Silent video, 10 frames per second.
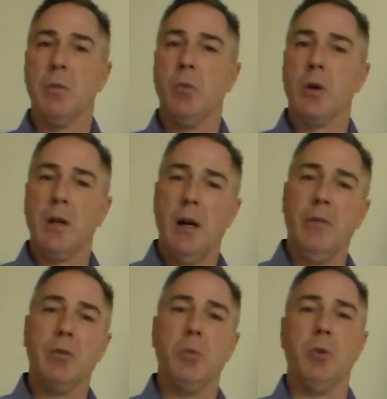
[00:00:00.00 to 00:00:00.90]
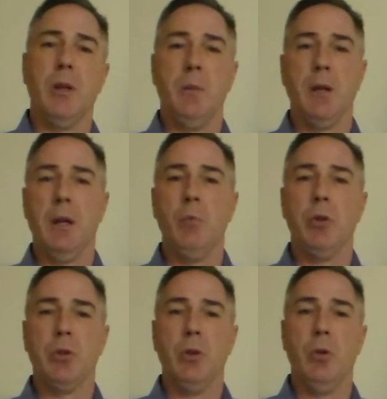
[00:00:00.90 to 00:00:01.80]
the more comfortable they
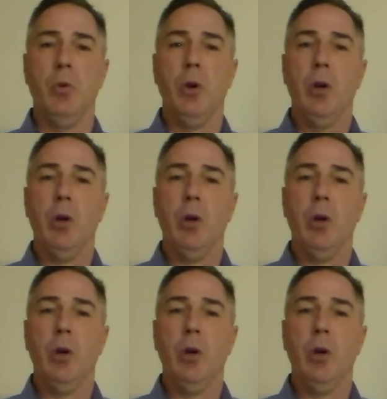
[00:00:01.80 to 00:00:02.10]
become with you.